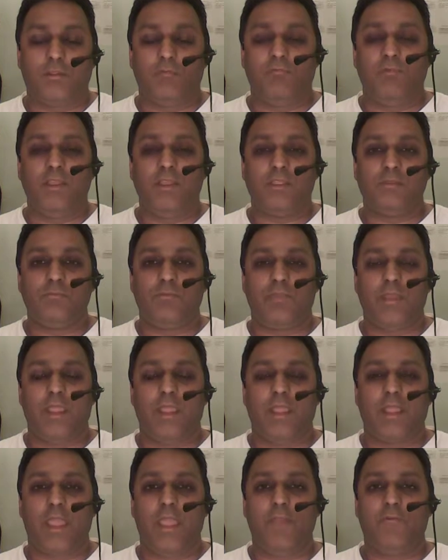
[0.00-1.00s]
The reason
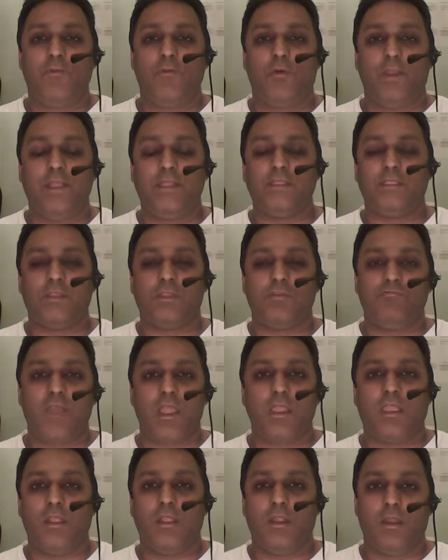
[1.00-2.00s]
being, if you're eating
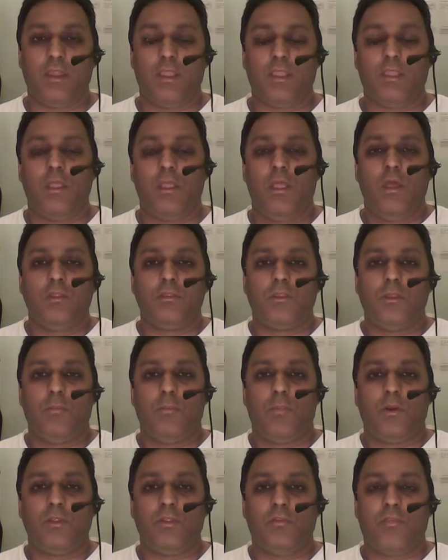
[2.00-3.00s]
regularly, the
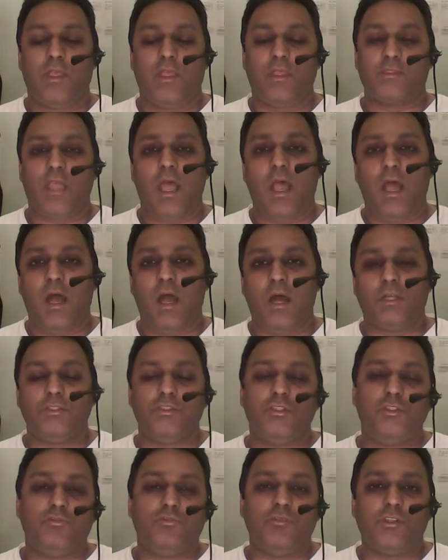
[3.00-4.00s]
body thinks,
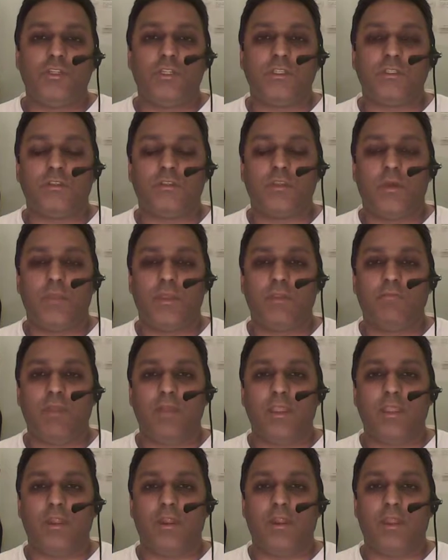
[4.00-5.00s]
nutrition isn't coming
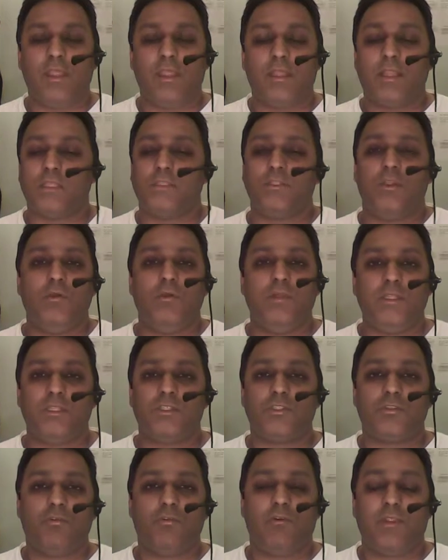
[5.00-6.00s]
regularly, there's no need
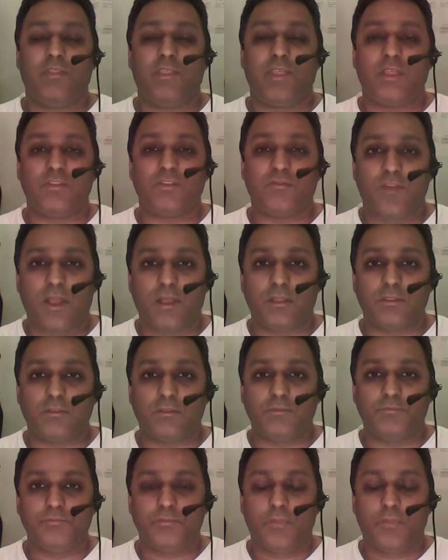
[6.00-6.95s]
to store anything as fat.